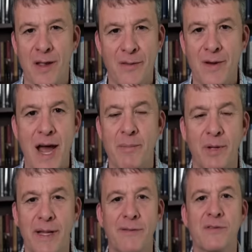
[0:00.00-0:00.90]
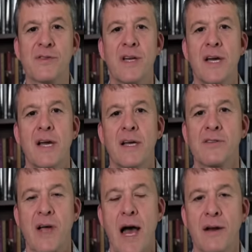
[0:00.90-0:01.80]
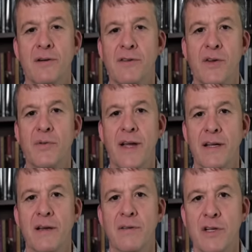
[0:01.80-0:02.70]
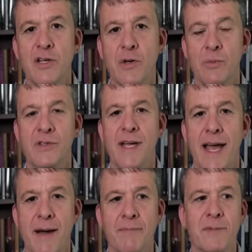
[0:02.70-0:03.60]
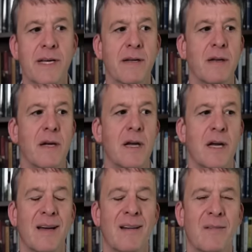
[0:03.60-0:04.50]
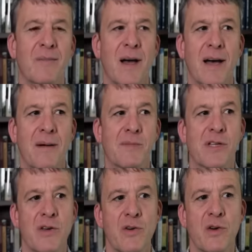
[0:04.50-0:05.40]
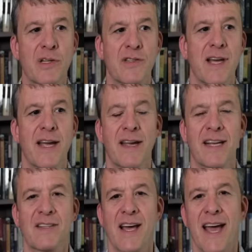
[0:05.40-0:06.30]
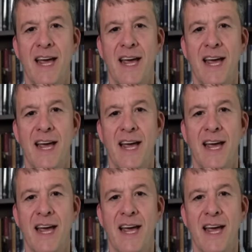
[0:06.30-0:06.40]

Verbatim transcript: More respect goes to Habermas and Licona here, who don't make Craig's unsubstantiated claim